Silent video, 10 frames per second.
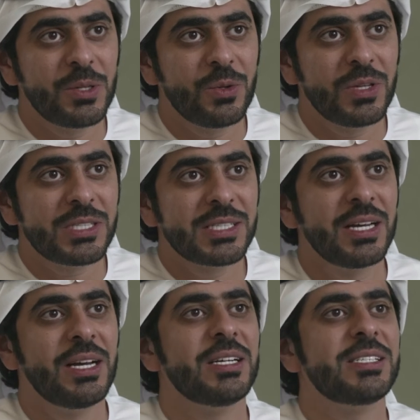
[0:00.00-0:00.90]
to this
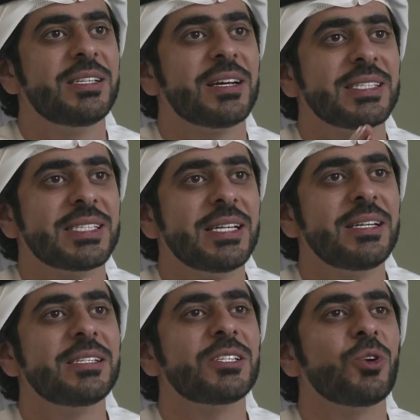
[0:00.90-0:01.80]
is the
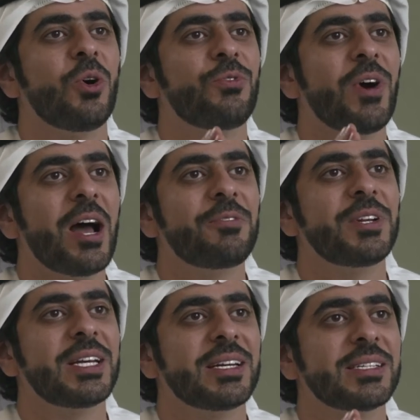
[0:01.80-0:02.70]
resilience of
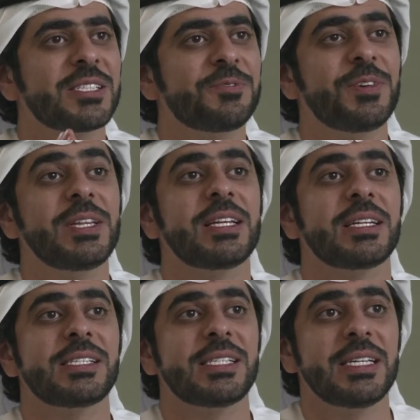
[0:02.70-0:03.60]
Africa's
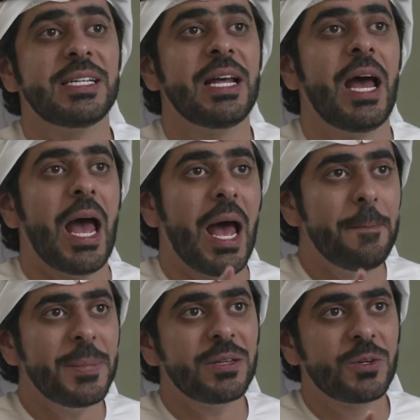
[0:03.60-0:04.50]
fintech scene
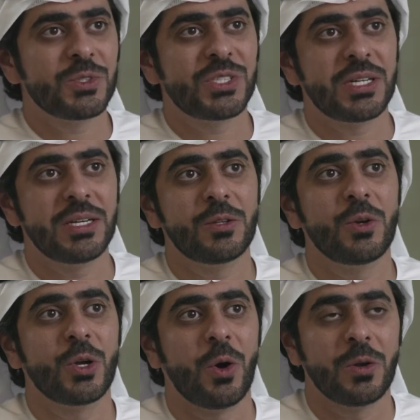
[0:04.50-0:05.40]
amid constrained
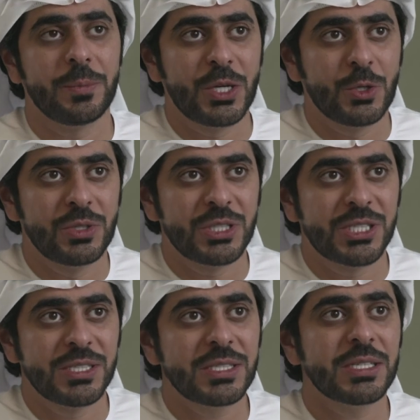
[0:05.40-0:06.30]
economic
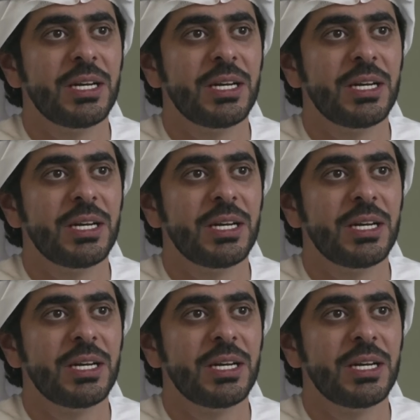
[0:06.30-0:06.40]
conditions